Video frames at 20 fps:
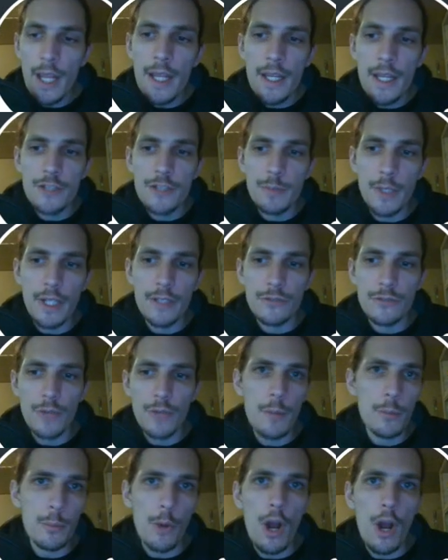is because
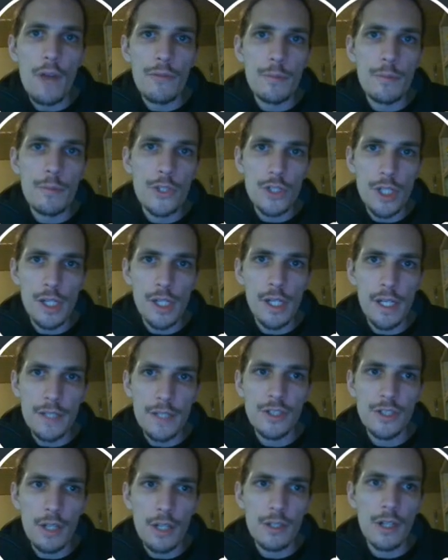Rapid Profit Machine is
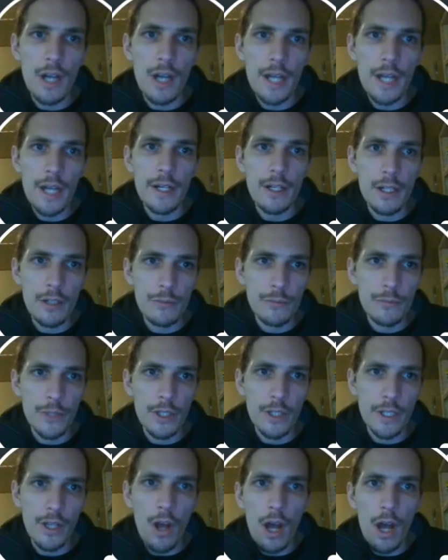another higher
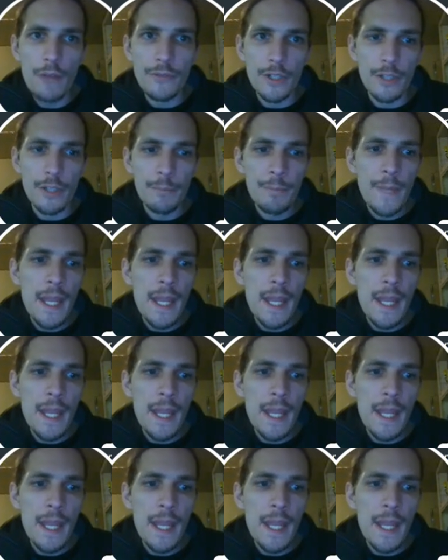converting offer,